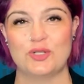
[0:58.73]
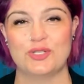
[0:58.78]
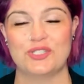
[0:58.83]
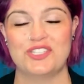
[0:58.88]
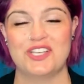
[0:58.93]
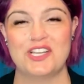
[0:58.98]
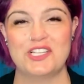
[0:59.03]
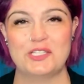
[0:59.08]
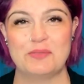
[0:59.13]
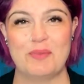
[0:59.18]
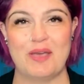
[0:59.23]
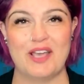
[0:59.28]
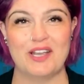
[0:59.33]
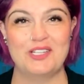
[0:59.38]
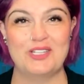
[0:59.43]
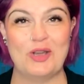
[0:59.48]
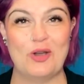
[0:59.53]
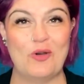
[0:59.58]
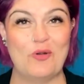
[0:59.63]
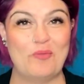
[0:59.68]

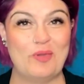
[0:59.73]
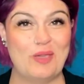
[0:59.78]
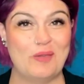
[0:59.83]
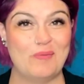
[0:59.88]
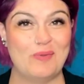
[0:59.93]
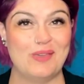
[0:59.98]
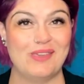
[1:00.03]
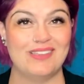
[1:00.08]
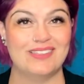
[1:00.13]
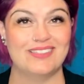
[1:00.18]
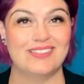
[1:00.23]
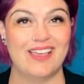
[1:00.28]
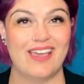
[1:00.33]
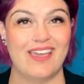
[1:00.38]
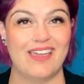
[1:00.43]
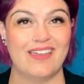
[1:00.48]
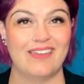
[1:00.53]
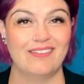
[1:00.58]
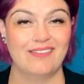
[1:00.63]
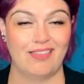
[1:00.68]
suspect, OPP
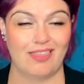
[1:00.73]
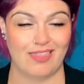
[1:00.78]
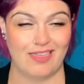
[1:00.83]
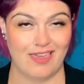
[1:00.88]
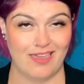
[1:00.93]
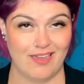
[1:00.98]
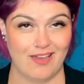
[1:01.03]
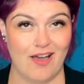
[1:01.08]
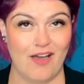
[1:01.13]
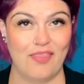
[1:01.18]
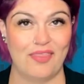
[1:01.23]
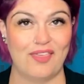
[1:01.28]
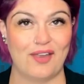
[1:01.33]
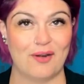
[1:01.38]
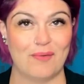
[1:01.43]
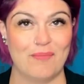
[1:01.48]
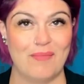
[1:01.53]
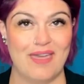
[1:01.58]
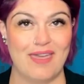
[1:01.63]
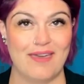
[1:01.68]
say they got
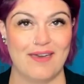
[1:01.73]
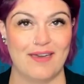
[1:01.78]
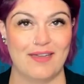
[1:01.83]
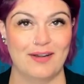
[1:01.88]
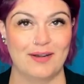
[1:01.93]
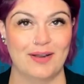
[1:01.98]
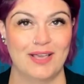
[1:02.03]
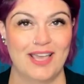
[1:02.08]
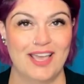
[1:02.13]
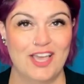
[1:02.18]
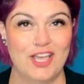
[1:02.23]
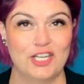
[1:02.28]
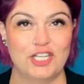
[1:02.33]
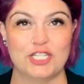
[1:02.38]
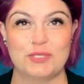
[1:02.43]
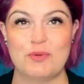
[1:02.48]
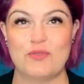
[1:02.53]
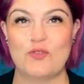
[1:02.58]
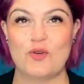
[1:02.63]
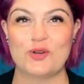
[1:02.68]
their man.
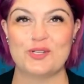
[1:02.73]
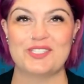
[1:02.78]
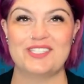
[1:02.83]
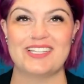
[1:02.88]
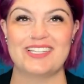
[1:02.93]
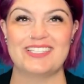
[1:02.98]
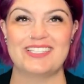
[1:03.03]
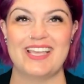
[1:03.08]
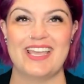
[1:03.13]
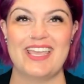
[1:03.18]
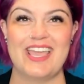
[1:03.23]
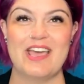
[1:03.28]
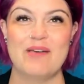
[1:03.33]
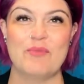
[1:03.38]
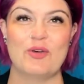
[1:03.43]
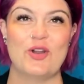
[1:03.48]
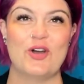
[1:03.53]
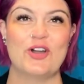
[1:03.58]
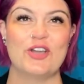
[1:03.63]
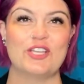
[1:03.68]
Just before 6 a.m.
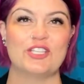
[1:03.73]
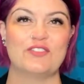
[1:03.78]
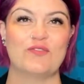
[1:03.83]
on August